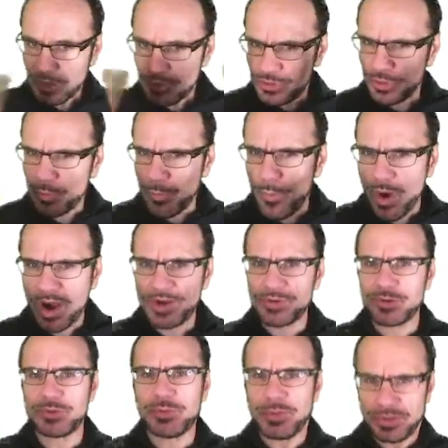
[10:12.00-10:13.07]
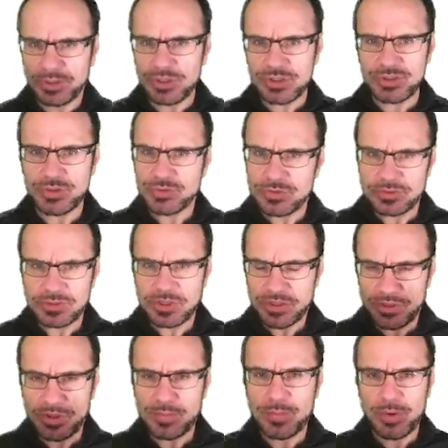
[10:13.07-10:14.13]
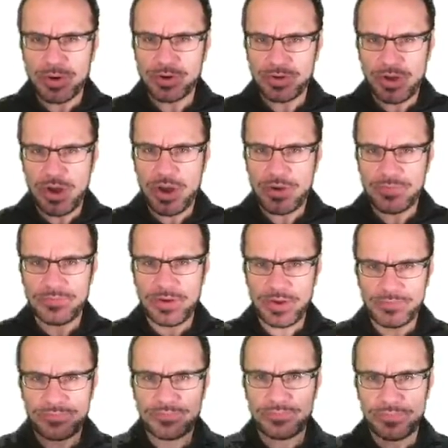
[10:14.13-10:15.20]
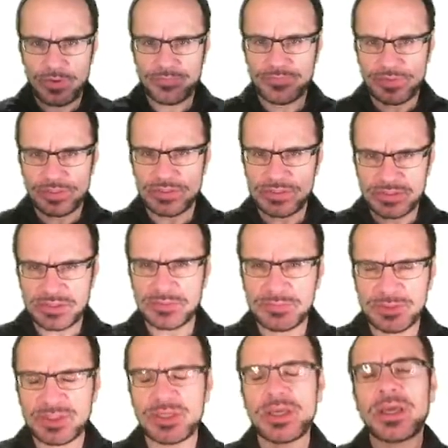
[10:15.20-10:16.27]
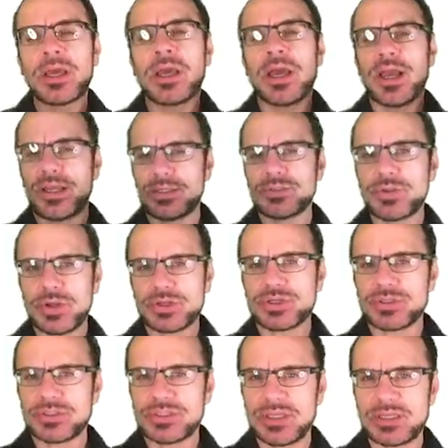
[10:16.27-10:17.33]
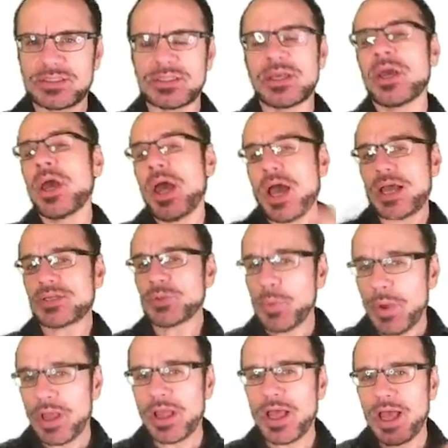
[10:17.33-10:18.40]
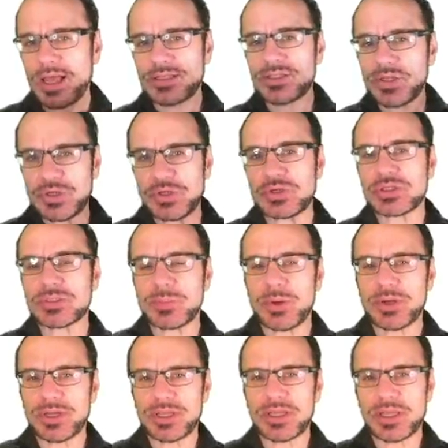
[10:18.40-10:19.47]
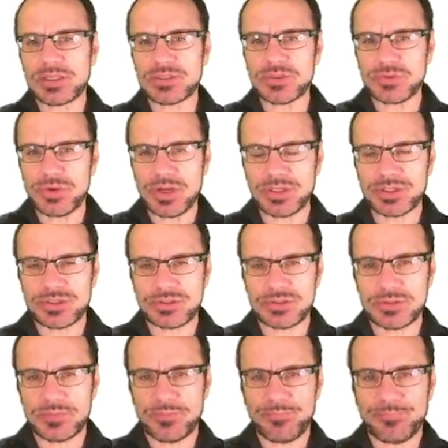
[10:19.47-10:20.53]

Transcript: the wider registers that are part of these SIMD instruction sets, as well as the corresponding instructions.